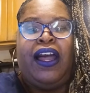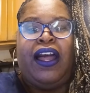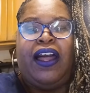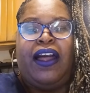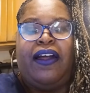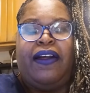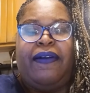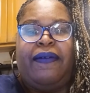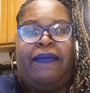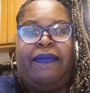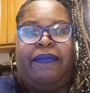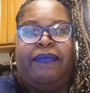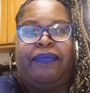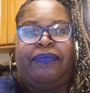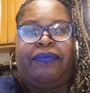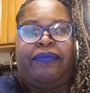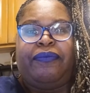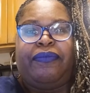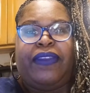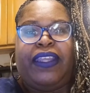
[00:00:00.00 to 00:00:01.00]

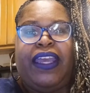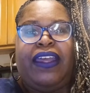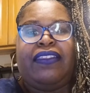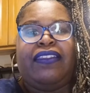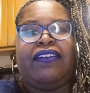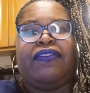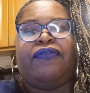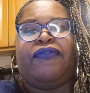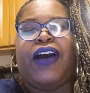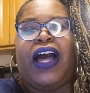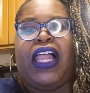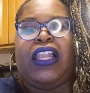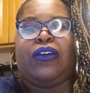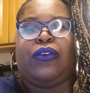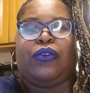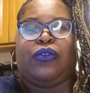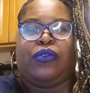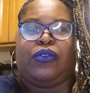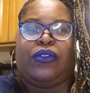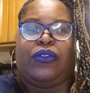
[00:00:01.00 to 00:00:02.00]
um the
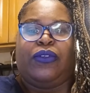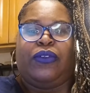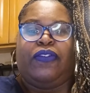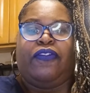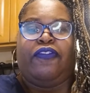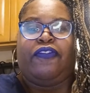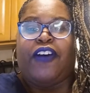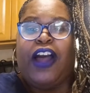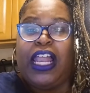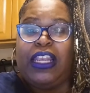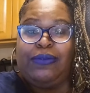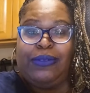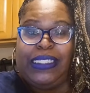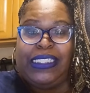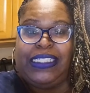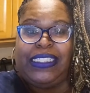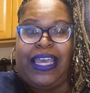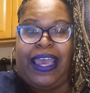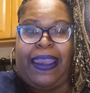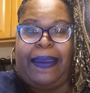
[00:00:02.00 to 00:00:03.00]
following
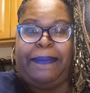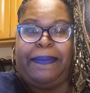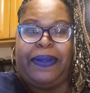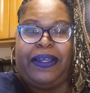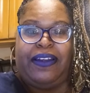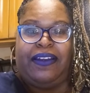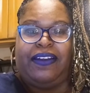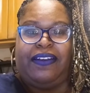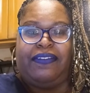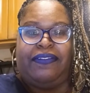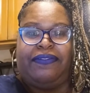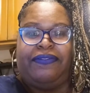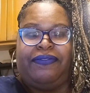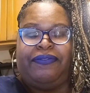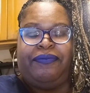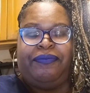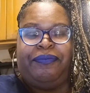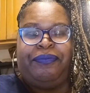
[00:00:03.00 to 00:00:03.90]
type of